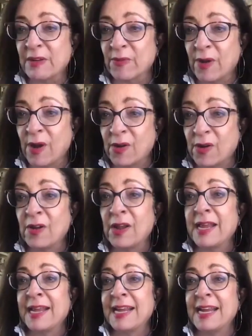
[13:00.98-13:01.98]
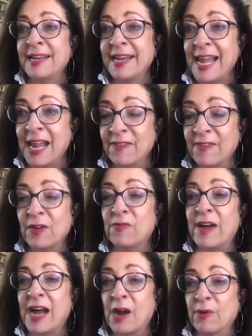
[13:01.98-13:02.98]
rock in health of
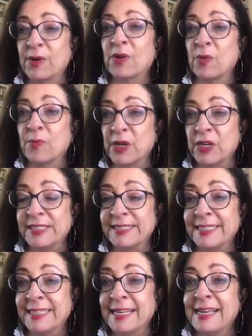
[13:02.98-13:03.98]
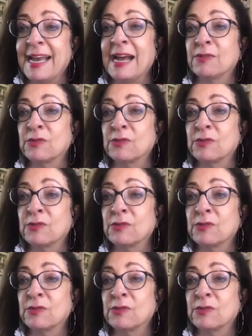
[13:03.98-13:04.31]
our community. And